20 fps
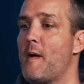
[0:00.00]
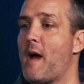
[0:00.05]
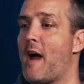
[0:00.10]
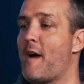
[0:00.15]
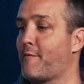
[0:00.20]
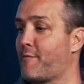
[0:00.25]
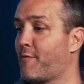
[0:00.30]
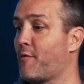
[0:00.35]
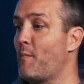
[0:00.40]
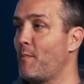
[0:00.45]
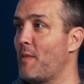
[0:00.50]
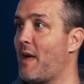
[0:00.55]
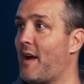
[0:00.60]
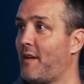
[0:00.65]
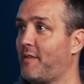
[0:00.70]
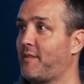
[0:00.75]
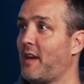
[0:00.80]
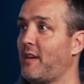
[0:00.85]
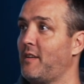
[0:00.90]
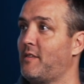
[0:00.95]
And from
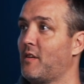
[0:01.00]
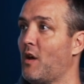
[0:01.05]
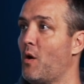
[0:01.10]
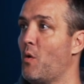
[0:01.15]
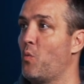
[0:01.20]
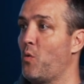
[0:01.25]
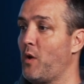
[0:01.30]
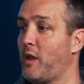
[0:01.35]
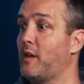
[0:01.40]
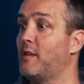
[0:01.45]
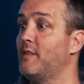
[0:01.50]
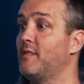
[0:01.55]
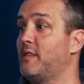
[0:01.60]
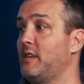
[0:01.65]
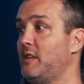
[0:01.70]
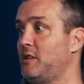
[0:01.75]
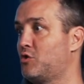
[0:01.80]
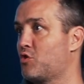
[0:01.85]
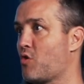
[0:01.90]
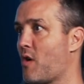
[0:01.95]
that data, we can
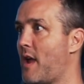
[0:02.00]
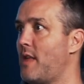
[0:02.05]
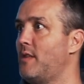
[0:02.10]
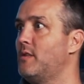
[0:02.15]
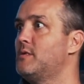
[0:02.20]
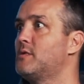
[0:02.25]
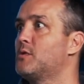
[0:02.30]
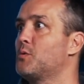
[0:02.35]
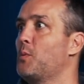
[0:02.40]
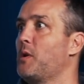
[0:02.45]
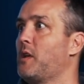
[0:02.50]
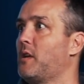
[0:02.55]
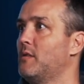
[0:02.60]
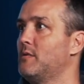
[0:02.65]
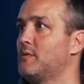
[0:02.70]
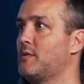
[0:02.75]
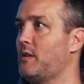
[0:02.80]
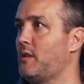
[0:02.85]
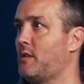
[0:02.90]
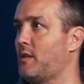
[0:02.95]
see trends, we
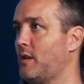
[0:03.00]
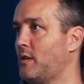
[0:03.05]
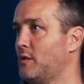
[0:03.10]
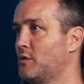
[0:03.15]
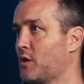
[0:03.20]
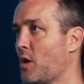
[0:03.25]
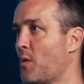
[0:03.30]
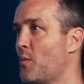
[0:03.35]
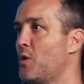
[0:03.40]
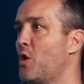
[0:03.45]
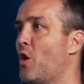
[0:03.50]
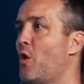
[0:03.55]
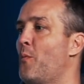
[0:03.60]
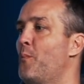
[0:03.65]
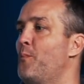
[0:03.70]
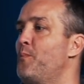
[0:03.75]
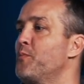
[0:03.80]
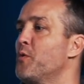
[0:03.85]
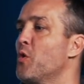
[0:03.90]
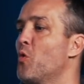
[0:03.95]
can see things going
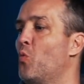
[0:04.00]
on.